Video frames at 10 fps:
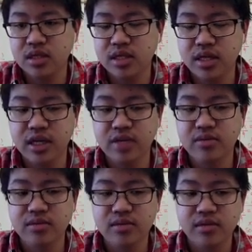Set a key,
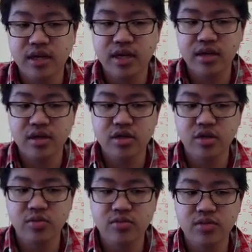okay?
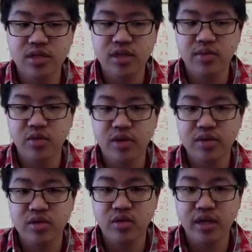So somewhere
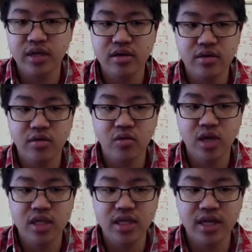between
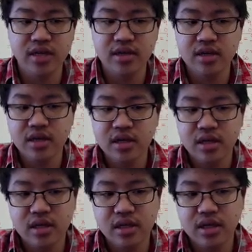1 and 10,
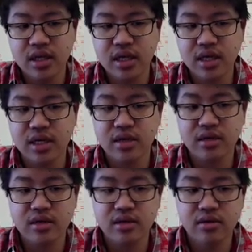the
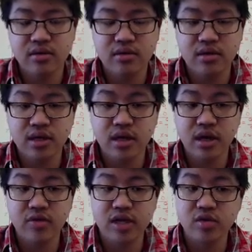
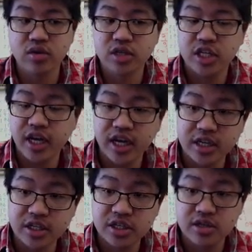God rays will
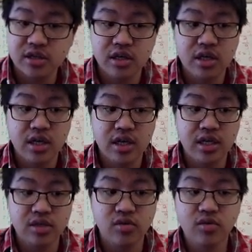change,
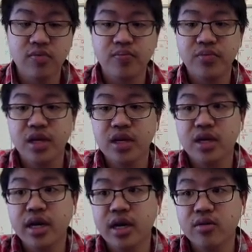and that's cool.
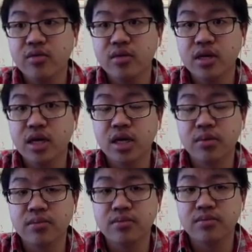Now,
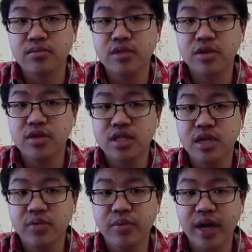you could
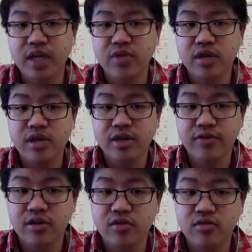set up a batch render
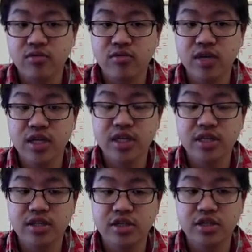if you
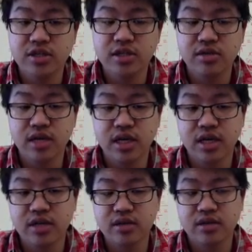really
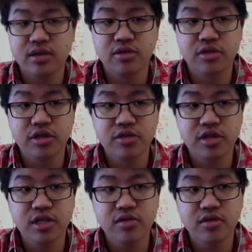so
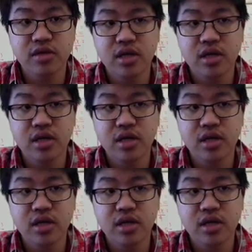choose to,